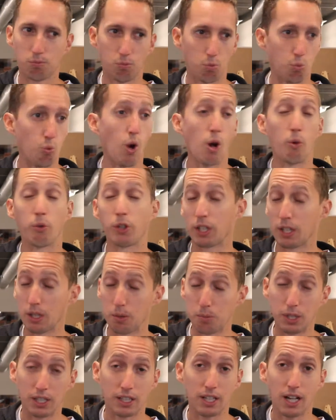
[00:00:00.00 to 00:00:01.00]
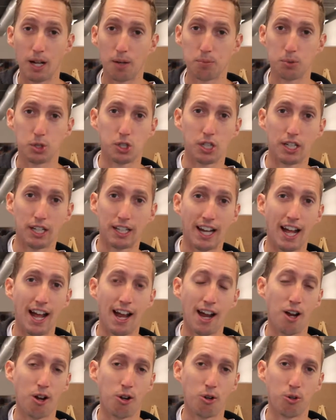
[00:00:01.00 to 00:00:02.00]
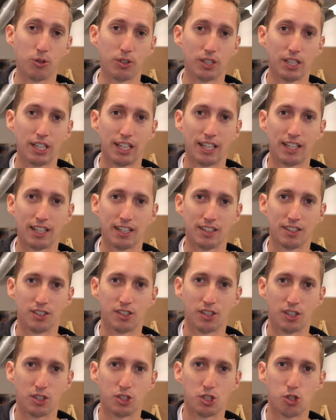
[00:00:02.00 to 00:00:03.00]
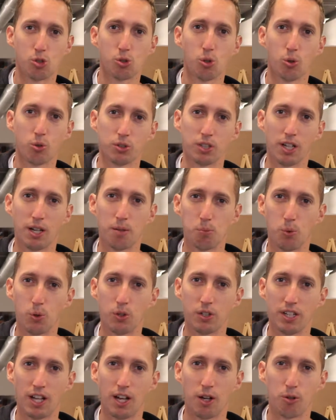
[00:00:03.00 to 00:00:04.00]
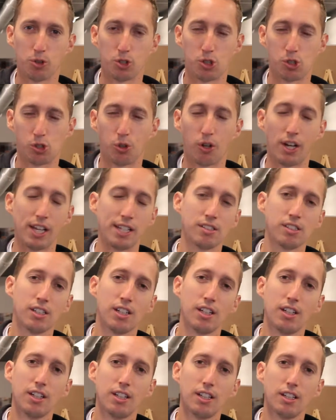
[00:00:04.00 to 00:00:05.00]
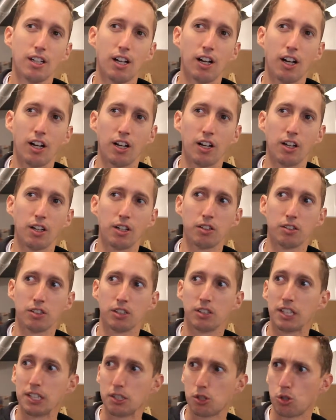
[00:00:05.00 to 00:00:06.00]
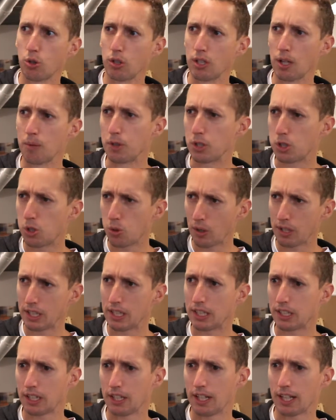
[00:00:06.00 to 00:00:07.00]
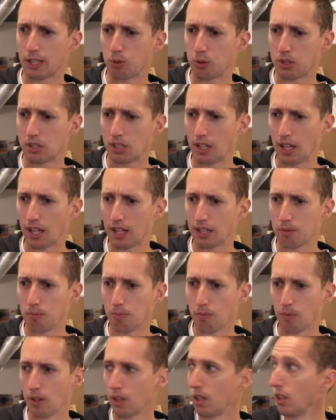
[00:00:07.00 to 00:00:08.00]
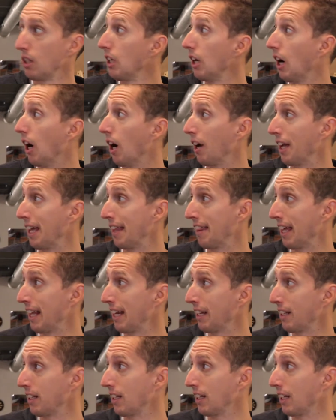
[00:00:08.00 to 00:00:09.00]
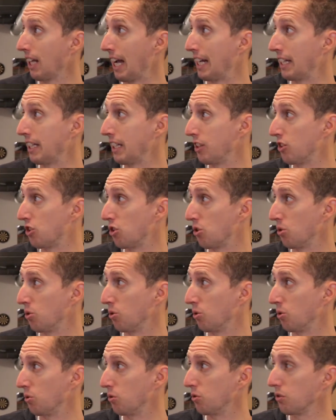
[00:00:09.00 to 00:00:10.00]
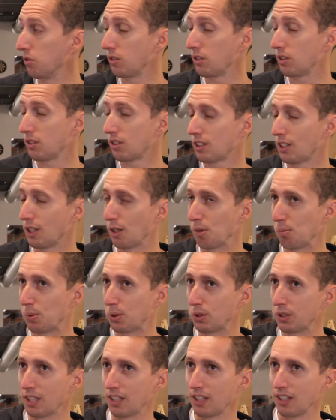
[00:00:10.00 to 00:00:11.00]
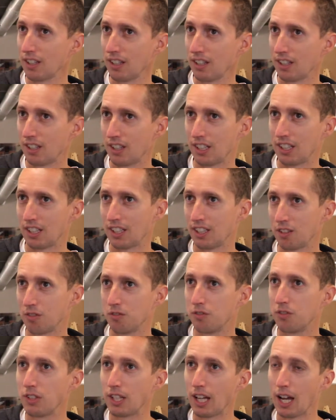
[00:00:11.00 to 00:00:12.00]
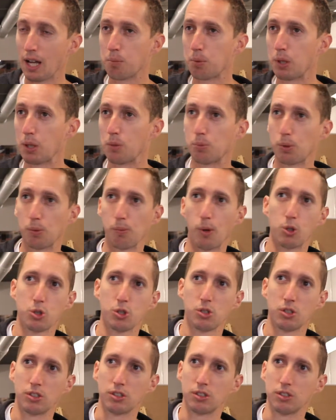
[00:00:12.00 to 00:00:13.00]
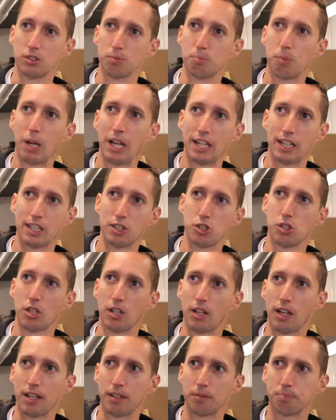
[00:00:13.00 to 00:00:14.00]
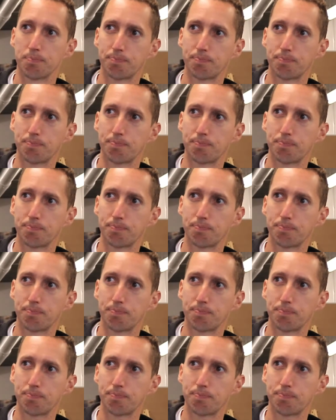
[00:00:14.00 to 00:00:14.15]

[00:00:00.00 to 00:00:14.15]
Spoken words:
what we're gonna be accomplishing and how, and she's totally on board now, which is great. Elite student number two I need to connect with today, and then I need to complete the VIP promotional page today.